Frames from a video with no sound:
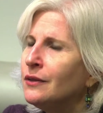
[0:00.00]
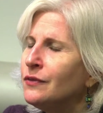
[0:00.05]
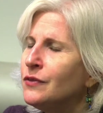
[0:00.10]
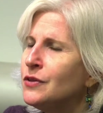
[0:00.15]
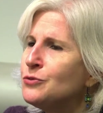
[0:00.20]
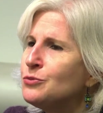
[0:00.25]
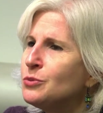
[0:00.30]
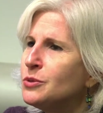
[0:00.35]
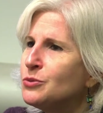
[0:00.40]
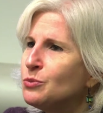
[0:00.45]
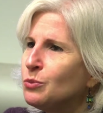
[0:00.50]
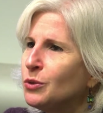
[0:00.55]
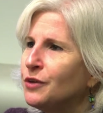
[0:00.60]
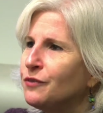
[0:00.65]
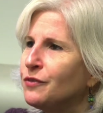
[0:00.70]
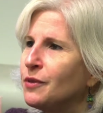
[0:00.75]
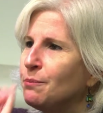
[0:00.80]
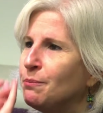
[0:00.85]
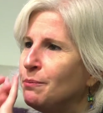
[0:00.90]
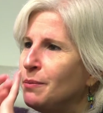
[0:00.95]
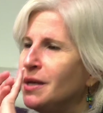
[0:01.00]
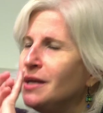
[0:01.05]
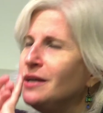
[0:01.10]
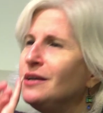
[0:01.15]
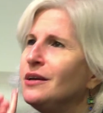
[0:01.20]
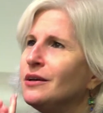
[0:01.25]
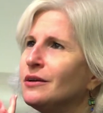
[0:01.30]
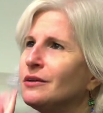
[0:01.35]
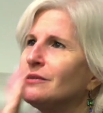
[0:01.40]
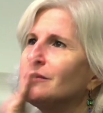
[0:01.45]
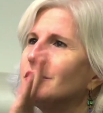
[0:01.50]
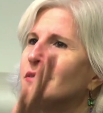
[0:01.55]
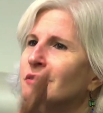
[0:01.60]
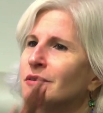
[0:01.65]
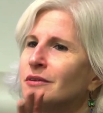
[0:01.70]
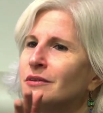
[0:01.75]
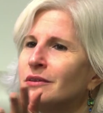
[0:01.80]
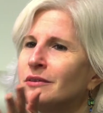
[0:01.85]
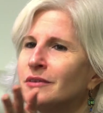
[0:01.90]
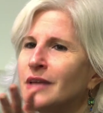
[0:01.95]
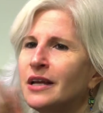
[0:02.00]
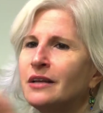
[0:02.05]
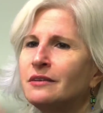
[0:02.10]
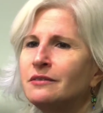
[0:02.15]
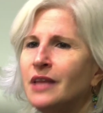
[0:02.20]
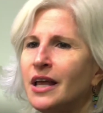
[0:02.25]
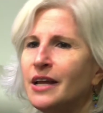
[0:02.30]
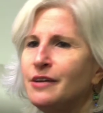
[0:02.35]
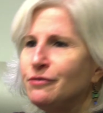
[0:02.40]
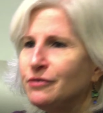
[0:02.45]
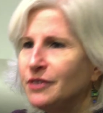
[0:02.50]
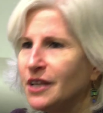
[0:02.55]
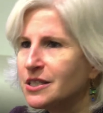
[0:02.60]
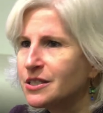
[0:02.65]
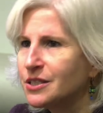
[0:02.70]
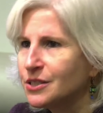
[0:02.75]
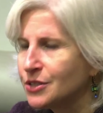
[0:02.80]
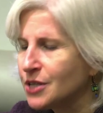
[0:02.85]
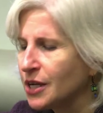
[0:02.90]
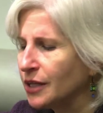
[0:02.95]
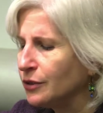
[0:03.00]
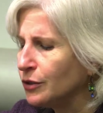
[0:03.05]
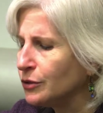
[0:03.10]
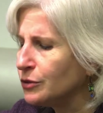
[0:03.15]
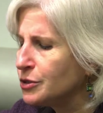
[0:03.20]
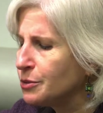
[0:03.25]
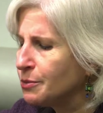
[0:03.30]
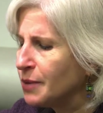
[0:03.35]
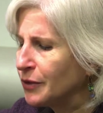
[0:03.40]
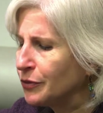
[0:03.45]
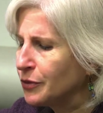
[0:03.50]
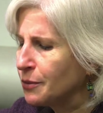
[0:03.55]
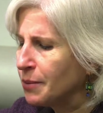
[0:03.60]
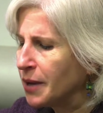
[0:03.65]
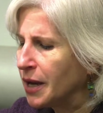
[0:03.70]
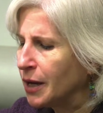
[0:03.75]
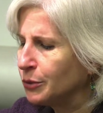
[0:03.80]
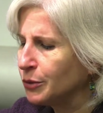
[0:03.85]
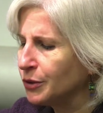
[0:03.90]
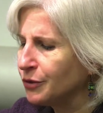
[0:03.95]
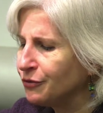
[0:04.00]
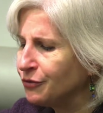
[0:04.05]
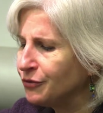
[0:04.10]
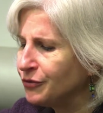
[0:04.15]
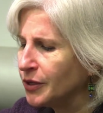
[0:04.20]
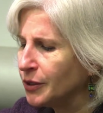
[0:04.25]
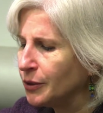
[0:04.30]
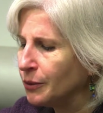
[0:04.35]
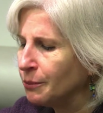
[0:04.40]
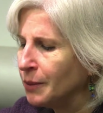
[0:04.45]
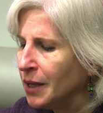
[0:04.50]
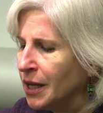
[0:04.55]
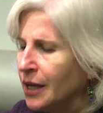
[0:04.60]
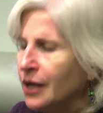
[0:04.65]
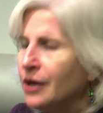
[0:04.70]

this was one of the big, like, life lessons I learned about the power of film.